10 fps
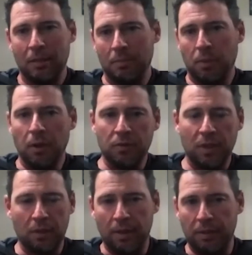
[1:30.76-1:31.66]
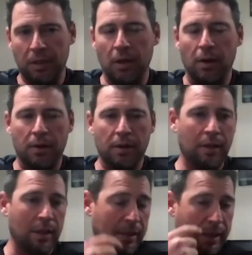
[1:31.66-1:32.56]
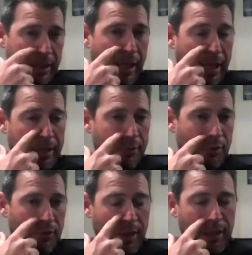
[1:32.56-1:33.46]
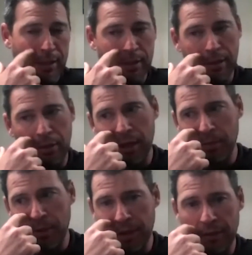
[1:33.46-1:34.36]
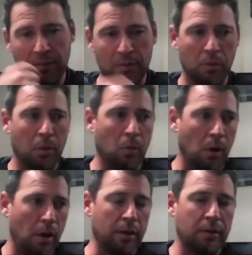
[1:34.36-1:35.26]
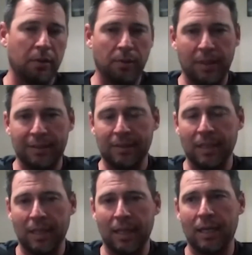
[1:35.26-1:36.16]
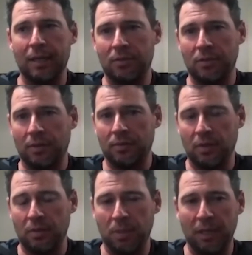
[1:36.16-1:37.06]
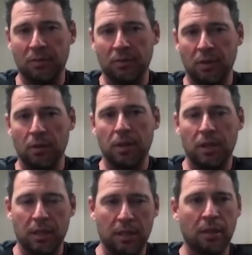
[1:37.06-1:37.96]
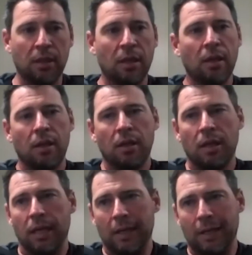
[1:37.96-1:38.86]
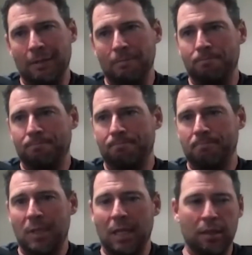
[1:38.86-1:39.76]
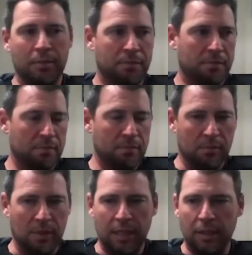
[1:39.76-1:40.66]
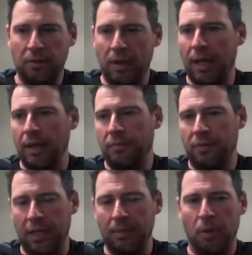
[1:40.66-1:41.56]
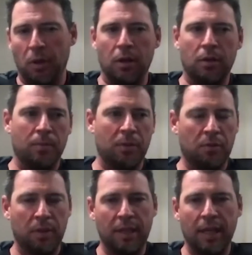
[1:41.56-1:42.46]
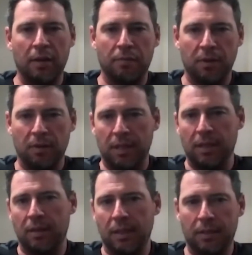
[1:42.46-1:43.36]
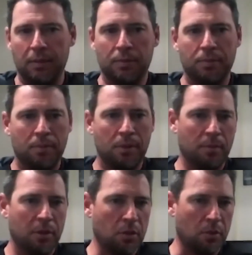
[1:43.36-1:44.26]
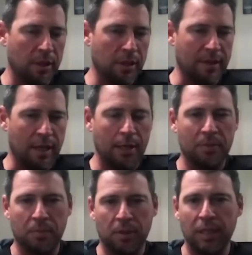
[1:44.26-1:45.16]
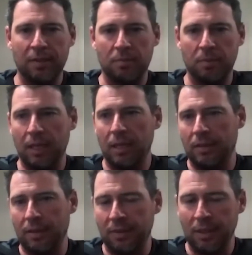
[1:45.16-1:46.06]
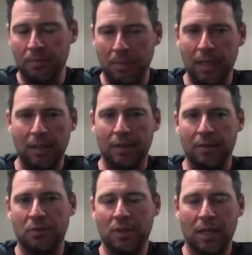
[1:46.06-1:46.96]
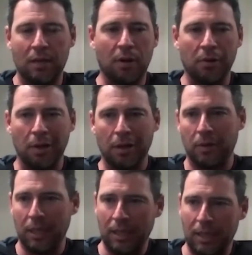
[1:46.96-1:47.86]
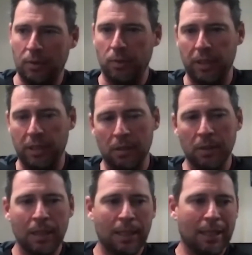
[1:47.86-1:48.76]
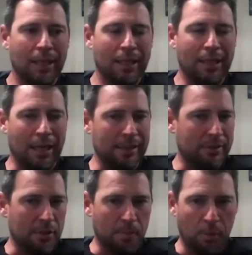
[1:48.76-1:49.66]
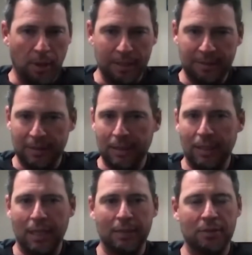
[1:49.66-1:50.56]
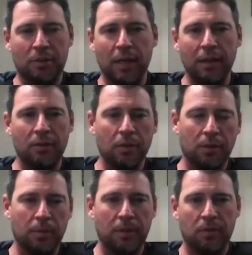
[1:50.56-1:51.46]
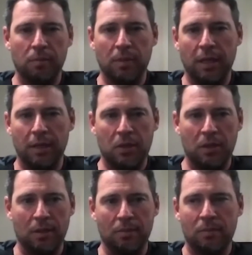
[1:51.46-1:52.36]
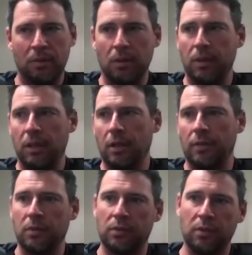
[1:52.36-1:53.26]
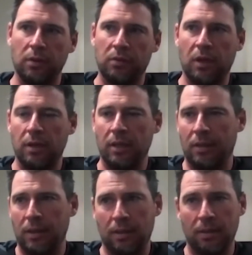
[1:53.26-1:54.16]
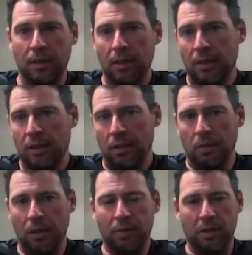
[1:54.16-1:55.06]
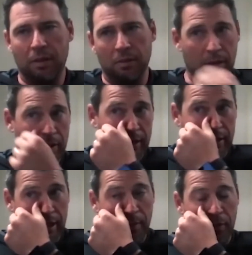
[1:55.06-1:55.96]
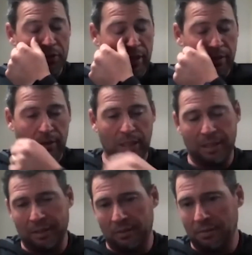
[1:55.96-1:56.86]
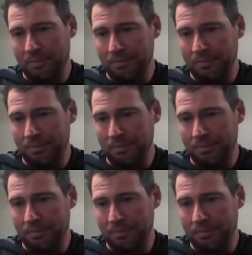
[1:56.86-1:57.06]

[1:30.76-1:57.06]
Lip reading: balls hit around the yard or anything like that. It's just a ground ball gets through, a walk, little things like that, and it's all of a sudden bases loaded and kind of line drive, fly ball in between the outfield that I think, majority of times the play gets made, it doesn't get made, and it's just kind of our luck right now where guys are pressing, guys are trying to do a little bit too much, and when you get off to a slow start, and I think even when you're looking at the numbers, I don't think it's